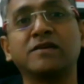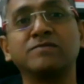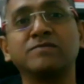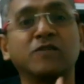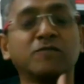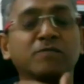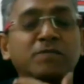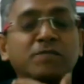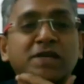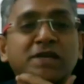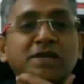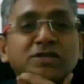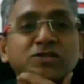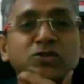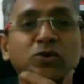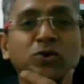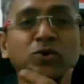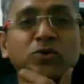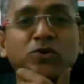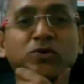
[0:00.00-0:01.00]
in terms of being
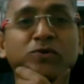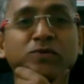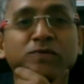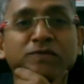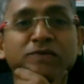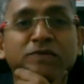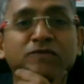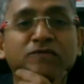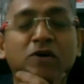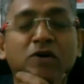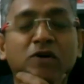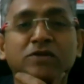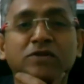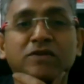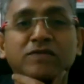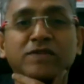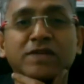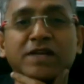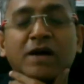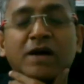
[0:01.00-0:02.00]
a solo
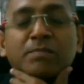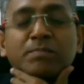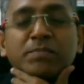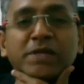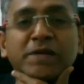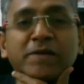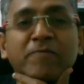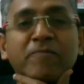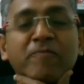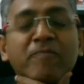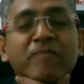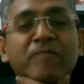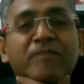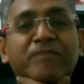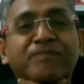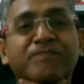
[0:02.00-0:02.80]
founder of the company?